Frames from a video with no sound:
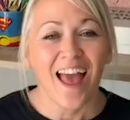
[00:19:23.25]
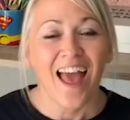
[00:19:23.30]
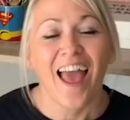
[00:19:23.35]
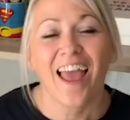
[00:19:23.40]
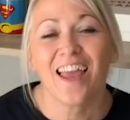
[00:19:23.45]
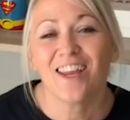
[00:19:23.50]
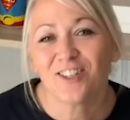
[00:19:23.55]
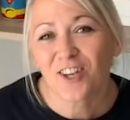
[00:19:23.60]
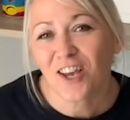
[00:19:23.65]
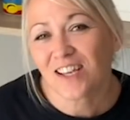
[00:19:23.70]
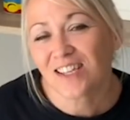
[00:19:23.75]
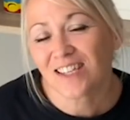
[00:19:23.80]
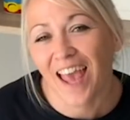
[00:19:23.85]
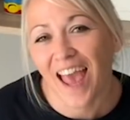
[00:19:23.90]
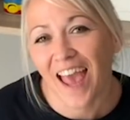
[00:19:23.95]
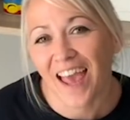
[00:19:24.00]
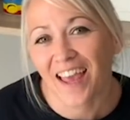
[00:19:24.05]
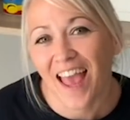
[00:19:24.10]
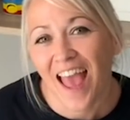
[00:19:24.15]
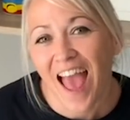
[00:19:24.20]
Hey Chess
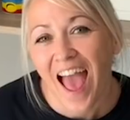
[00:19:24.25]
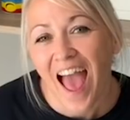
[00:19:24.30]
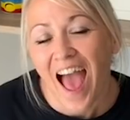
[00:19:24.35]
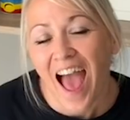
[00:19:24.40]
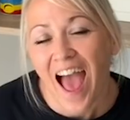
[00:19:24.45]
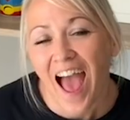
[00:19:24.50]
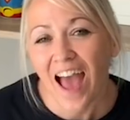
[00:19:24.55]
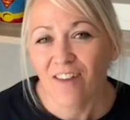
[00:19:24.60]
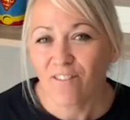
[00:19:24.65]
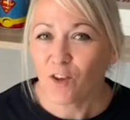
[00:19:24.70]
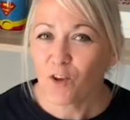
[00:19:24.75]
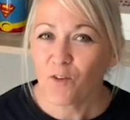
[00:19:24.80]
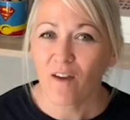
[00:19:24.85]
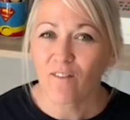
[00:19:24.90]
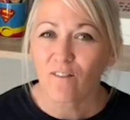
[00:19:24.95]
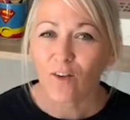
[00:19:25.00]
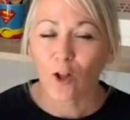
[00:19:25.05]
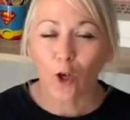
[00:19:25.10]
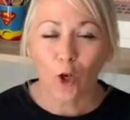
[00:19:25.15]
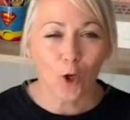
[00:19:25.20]
K, have you
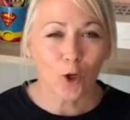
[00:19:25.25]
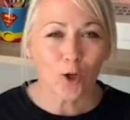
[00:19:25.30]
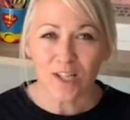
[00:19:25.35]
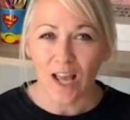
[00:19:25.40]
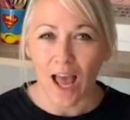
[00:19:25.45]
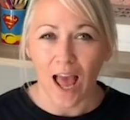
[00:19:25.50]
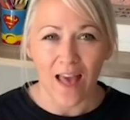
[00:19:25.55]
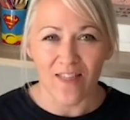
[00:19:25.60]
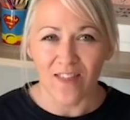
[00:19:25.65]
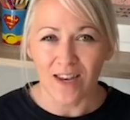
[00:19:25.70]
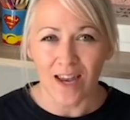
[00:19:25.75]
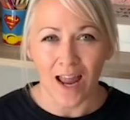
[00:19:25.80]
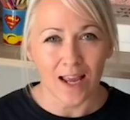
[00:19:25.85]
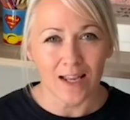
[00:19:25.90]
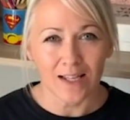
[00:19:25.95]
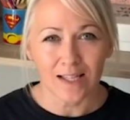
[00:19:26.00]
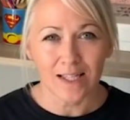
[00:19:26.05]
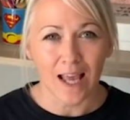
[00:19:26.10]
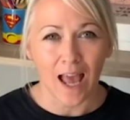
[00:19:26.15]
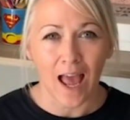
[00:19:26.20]
ever looked at the
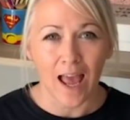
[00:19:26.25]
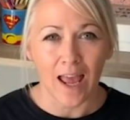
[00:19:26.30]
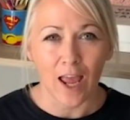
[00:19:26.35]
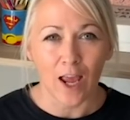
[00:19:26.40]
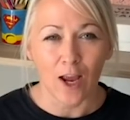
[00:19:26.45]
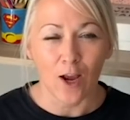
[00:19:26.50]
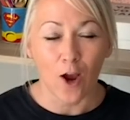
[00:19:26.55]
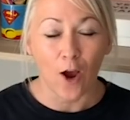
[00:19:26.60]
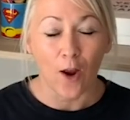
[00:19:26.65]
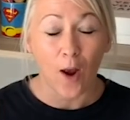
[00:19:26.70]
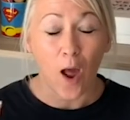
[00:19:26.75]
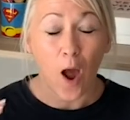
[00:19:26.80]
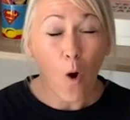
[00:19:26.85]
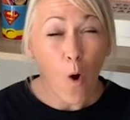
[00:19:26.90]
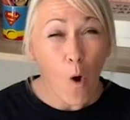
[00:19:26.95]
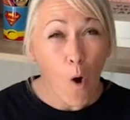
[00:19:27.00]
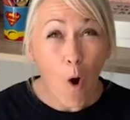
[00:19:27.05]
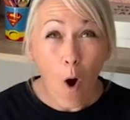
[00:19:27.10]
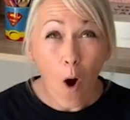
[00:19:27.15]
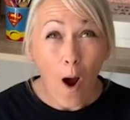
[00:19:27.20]
night sky and gone, oh,
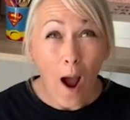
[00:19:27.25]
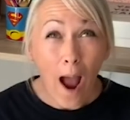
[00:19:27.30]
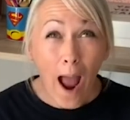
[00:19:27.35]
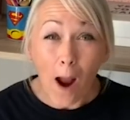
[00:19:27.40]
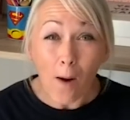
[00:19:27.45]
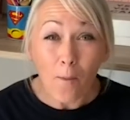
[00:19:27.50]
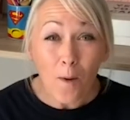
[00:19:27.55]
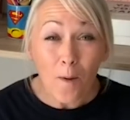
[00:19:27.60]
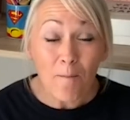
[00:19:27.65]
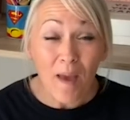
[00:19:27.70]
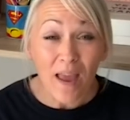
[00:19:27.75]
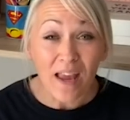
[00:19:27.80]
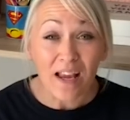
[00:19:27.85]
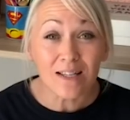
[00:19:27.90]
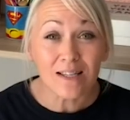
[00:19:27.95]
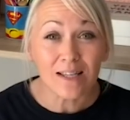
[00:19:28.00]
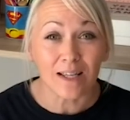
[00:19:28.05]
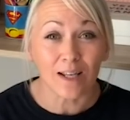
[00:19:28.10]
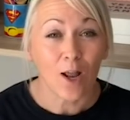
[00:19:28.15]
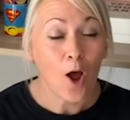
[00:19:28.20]
how
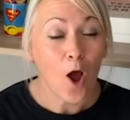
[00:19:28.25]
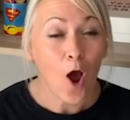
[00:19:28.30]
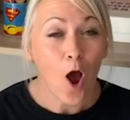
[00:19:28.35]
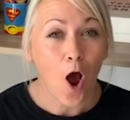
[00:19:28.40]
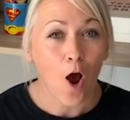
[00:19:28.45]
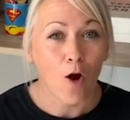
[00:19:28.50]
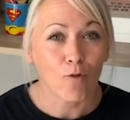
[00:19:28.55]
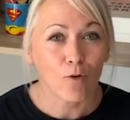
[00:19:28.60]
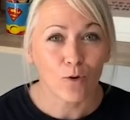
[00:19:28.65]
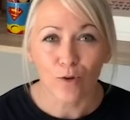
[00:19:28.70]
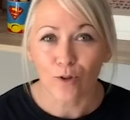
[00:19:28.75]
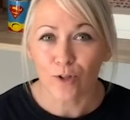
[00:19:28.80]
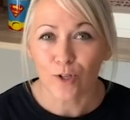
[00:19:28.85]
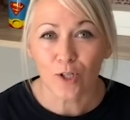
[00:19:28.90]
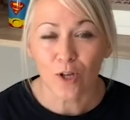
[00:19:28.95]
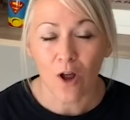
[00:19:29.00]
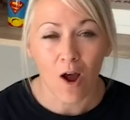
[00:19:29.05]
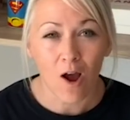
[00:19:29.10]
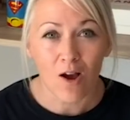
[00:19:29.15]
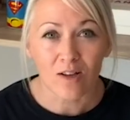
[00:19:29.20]
amazing are all the
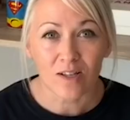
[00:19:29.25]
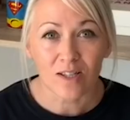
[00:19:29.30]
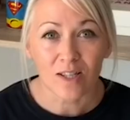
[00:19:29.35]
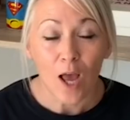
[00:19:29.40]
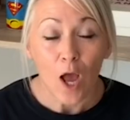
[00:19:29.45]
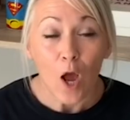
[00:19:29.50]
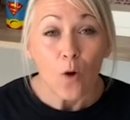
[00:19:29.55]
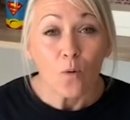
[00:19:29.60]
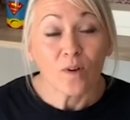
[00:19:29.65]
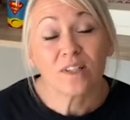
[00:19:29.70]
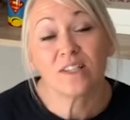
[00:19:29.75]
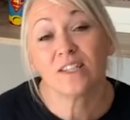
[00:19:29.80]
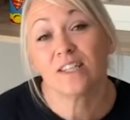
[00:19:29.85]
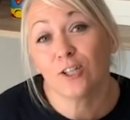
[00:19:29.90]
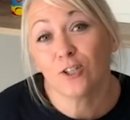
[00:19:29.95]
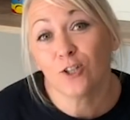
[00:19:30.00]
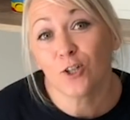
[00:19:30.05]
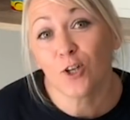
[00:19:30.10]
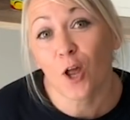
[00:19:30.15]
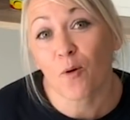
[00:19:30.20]
stars? Well,
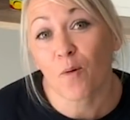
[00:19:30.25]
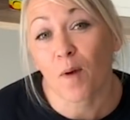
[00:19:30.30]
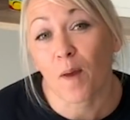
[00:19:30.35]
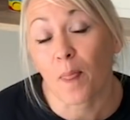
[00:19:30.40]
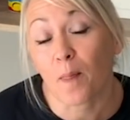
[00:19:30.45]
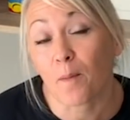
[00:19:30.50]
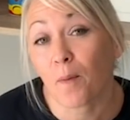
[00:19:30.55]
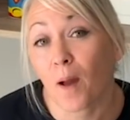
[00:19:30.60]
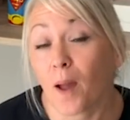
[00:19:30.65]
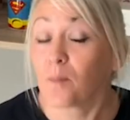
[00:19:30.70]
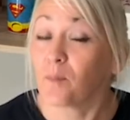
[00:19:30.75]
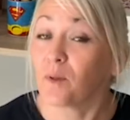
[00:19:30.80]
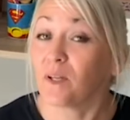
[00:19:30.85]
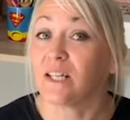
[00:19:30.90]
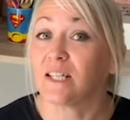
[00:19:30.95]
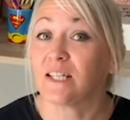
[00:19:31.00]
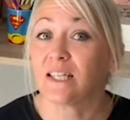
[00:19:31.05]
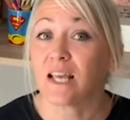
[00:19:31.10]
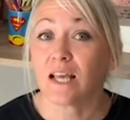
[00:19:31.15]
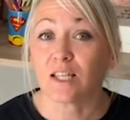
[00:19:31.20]
did you know in the Bible
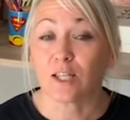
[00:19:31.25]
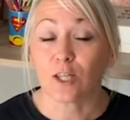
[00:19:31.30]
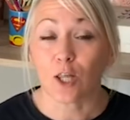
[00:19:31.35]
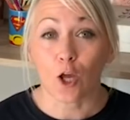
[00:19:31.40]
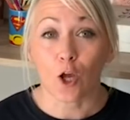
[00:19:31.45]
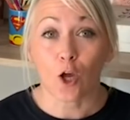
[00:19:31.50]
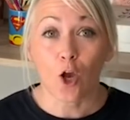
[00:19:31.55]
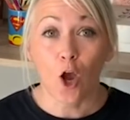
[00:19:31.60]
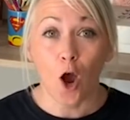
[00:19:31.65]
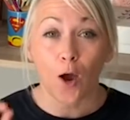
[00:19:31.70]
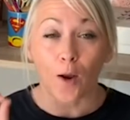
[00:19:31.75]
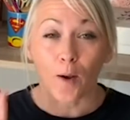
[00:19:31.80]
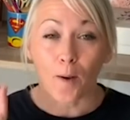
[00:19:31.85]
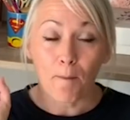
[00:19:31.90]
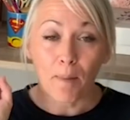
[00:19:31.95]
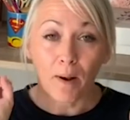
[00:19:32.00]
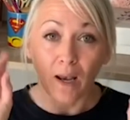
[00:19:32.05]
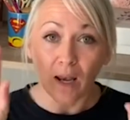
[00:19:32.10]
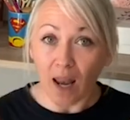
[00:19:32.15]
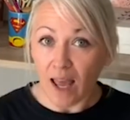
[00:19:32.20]
it says that God
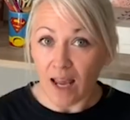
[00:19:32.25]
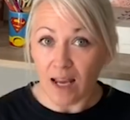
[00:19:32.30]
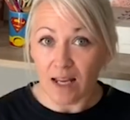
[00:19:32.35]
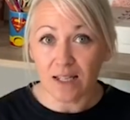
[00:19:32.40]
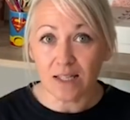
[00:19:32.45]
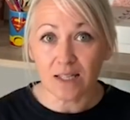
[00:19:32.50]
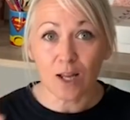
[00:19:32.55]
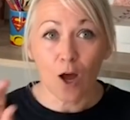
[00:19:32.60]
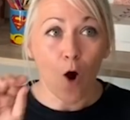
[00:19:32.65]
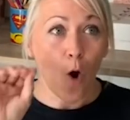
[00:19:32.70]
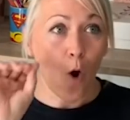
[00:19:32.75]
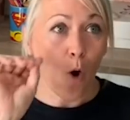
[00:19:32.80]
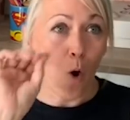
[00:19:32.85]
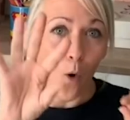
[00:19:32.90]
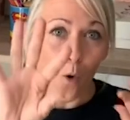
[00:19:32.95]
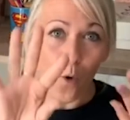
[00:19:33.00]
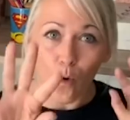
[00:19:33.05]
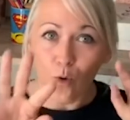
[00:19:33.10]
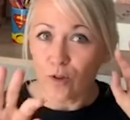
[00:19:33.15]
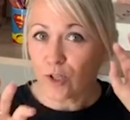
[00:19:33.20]
placed
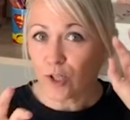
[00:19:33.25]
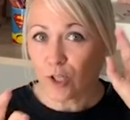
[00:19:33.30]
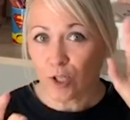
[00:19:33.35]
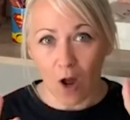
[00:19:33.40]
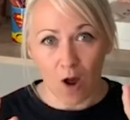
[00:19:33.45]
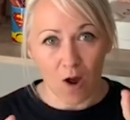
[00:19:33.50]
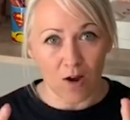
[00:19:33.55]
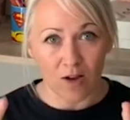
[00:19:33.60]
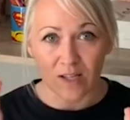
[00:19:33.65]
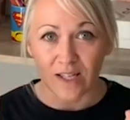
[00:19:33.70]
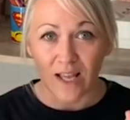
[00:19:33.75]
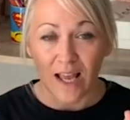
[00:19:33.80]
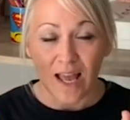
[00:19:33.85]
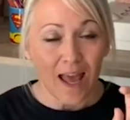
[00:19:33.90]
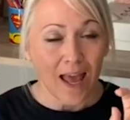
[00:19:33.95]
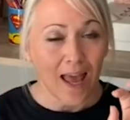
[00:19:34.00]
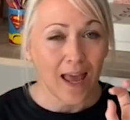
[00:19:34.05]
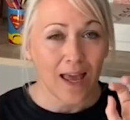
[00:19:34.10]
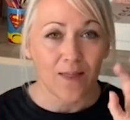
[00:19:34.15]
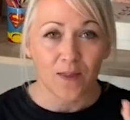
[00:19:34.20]
all the stars
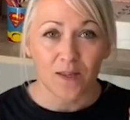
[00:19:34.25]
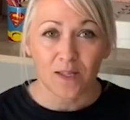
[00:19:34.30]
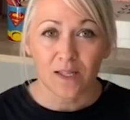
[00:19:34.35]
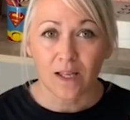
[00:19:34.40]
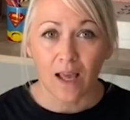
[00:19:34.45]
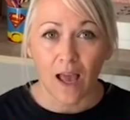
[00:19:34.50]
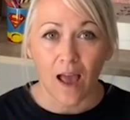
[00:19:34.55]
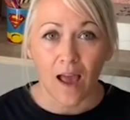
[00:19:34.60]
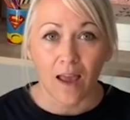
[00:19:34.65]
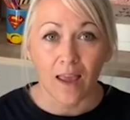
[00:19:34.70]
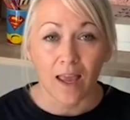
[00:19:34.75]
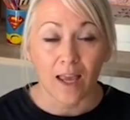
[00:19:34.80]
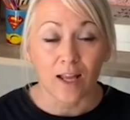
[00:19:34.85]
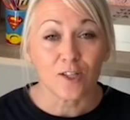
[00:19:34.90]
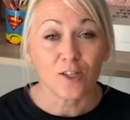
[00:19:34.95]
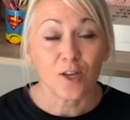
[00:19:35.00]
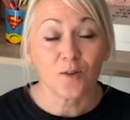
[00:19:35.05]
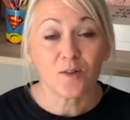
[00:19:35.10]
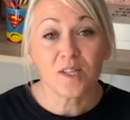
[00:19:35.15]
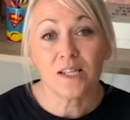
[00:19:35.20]
in the sky? And
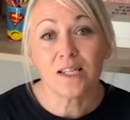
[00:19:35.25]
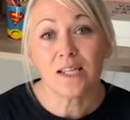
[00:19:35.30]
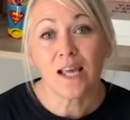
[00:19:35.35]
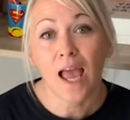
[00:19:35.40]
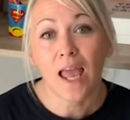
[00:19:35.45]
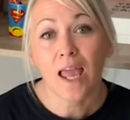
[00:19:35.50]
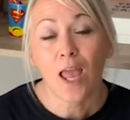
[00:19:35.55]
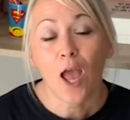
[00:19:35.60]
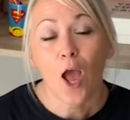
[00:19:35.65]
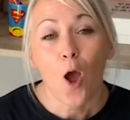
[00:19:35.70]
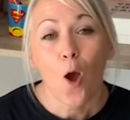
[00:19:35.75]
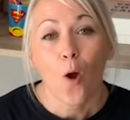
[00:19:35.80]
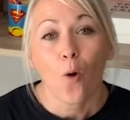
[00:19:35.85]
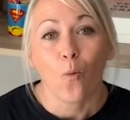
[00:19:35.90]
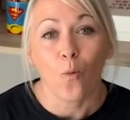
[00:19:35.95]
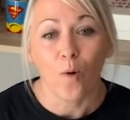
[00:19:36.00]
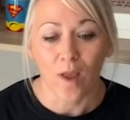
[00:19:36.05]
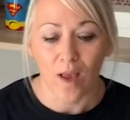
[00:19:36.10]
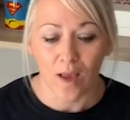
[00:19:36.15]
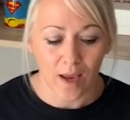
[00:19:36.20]
so today
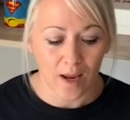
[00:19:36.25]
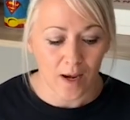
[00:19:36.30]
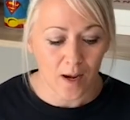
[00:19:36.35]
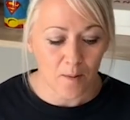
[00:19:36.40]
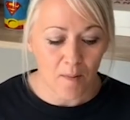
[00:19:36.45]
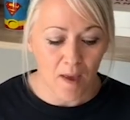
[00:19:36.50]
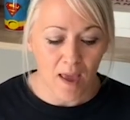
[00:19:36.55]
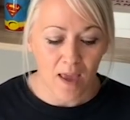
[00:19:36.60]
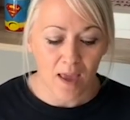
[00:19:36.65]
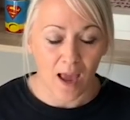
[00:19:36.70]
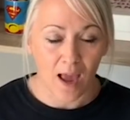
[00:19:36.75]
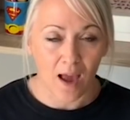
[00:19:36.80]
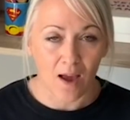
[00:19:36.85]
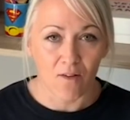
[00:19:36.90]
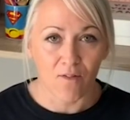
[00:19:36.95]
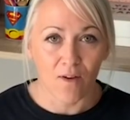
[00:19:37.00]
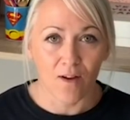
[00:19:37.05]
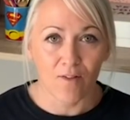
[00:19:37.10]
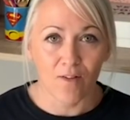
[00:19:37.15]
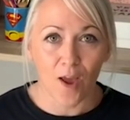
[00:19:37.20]
we are going to make our
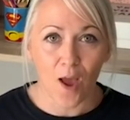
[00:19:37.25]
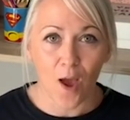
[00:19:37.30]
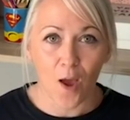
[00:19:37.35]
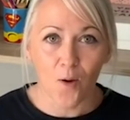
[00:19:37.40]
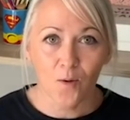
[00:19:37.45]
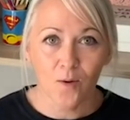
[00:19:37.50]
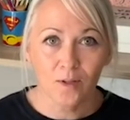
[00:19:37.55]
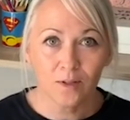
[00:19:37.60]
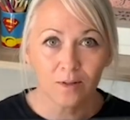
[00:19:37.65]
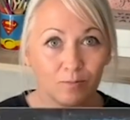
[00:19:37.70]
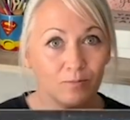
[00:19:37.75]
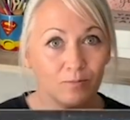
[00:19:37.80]
very own